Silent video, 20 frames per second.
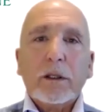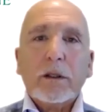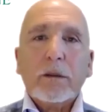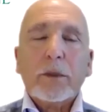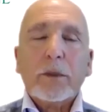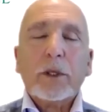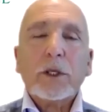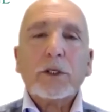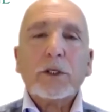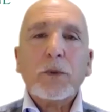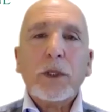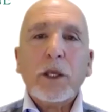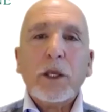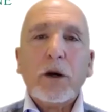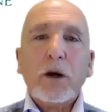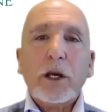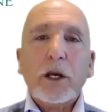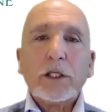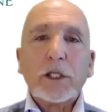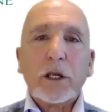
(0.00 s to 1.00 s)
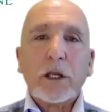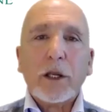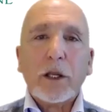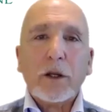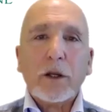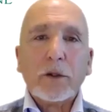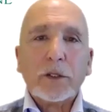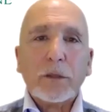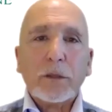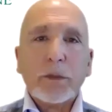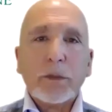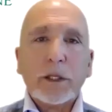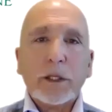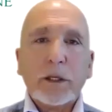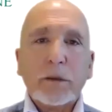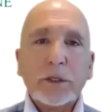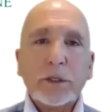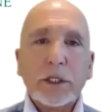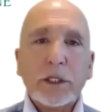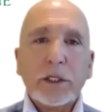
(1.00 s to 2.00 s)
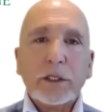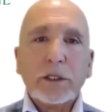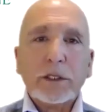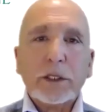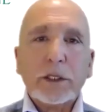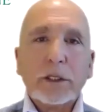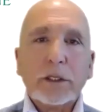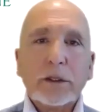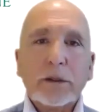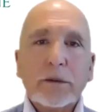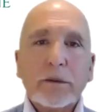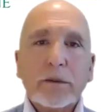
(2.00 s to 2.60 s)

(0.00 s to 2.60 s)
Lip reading: Because with the eyes closed, it becomes easier